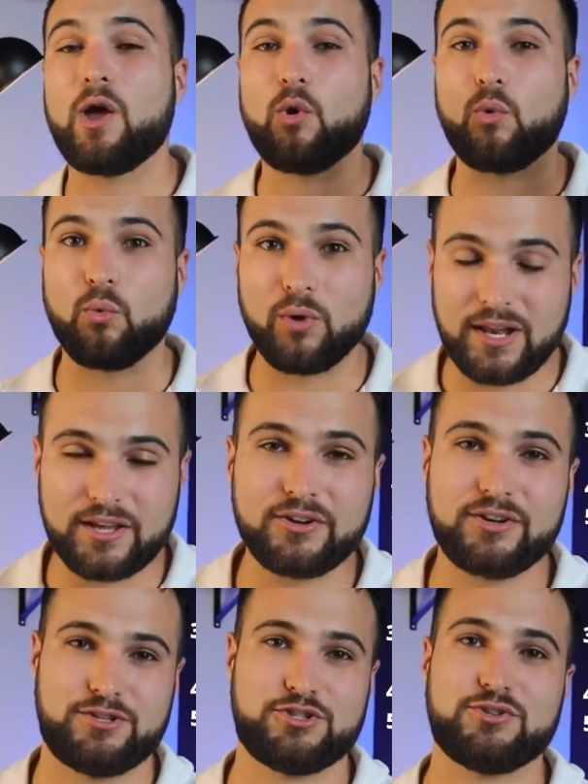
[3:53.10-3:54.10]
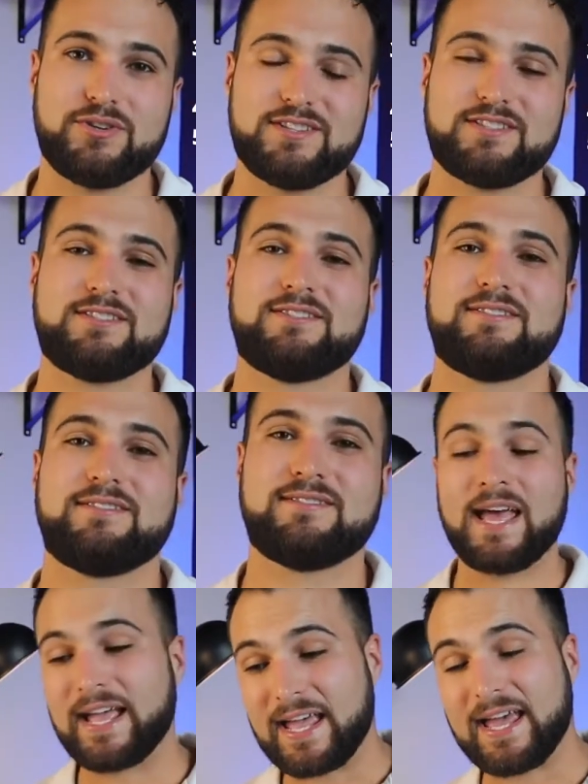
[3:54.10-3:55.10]
really good insurance.
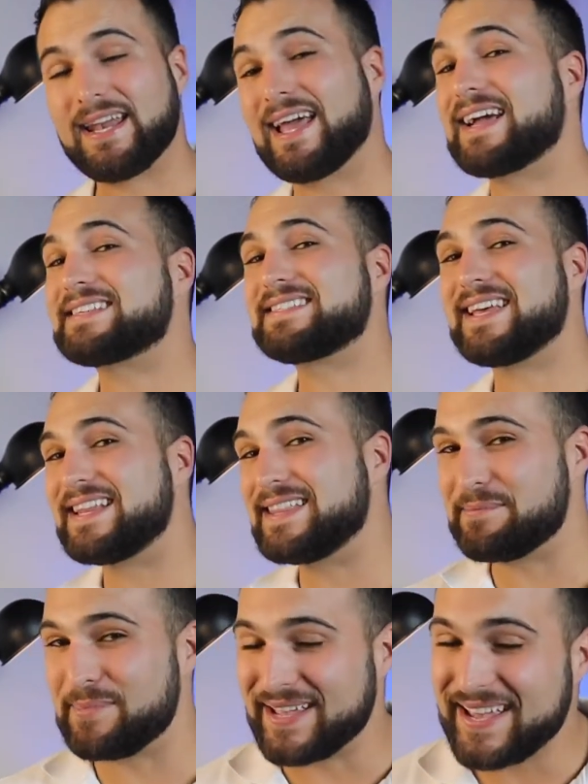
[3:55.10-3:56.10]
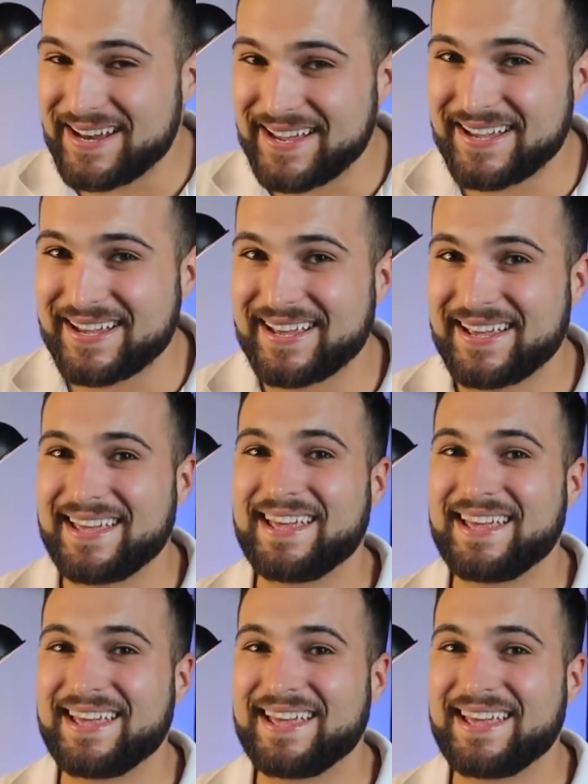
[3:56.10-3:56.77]
Again, like I said in the beginning,